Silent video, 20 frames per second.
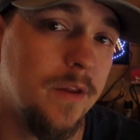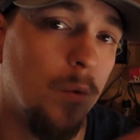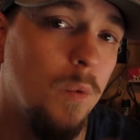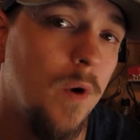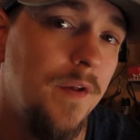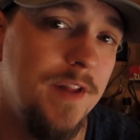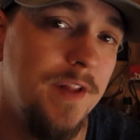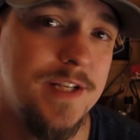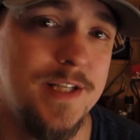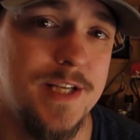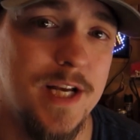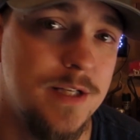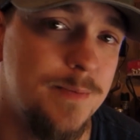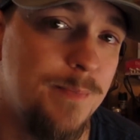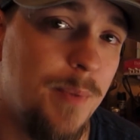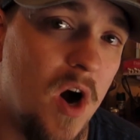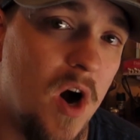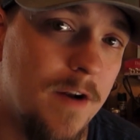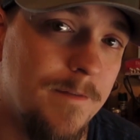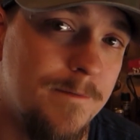the one that says
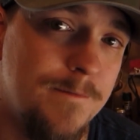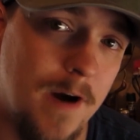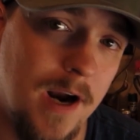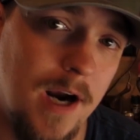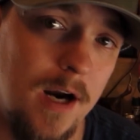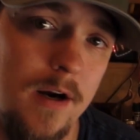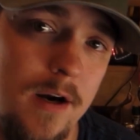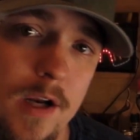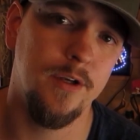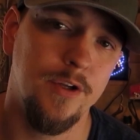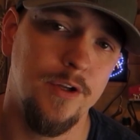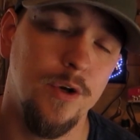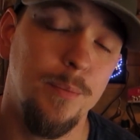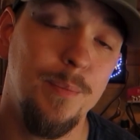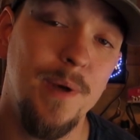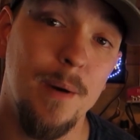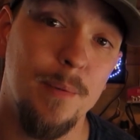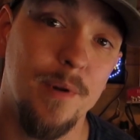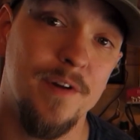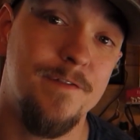bonfire, you'll
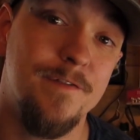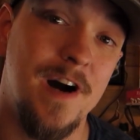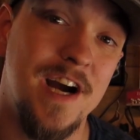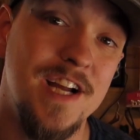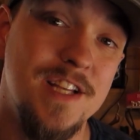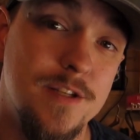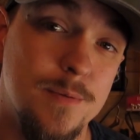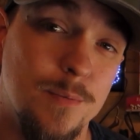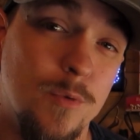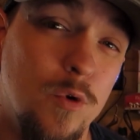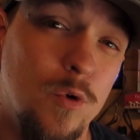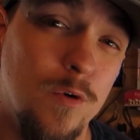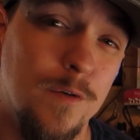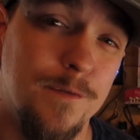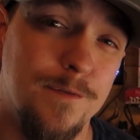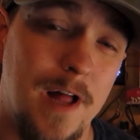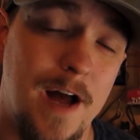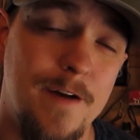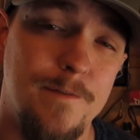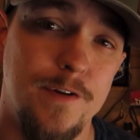be able to find some cool
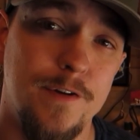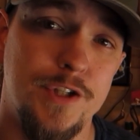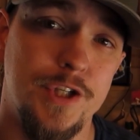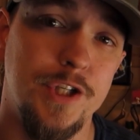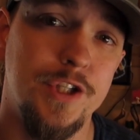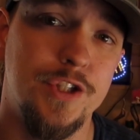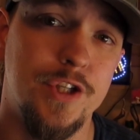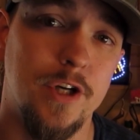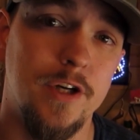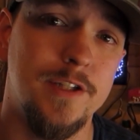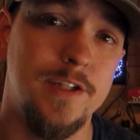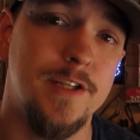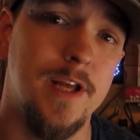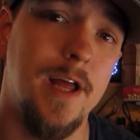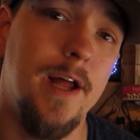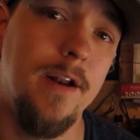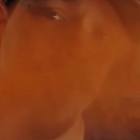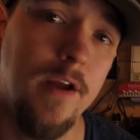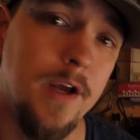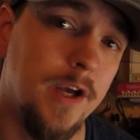fly fishing shirts
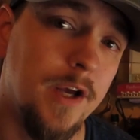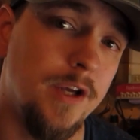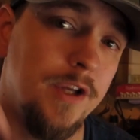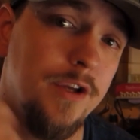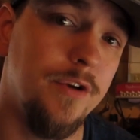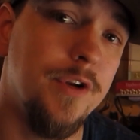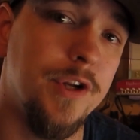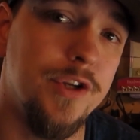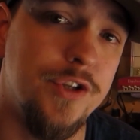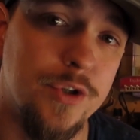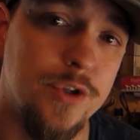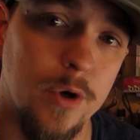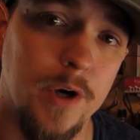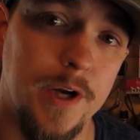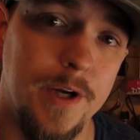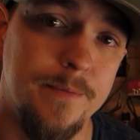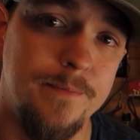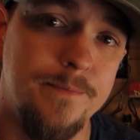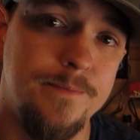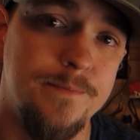that you'd enjoy.